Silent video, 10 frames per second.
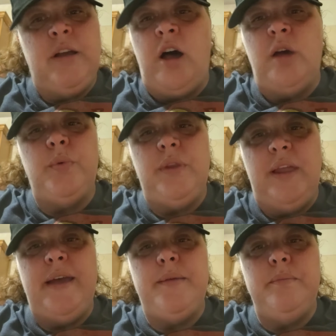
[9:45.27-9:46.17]
God would
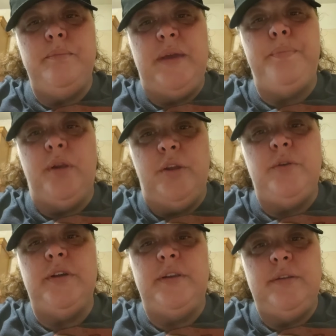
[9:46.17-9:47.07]
let be
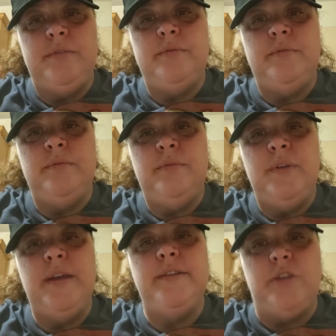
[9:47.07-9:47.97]
polluted
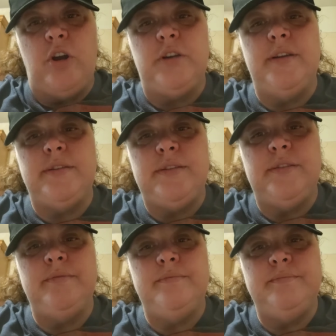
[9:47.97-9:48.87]
in darkness.